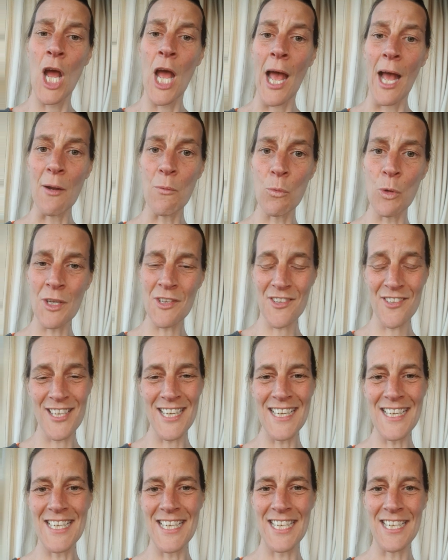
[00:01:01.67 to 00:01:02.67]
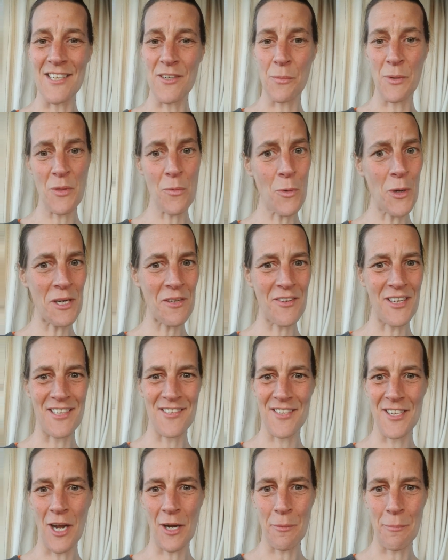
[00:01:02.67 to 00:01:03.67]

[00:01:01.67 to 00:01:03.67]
And what Singh did with one of his young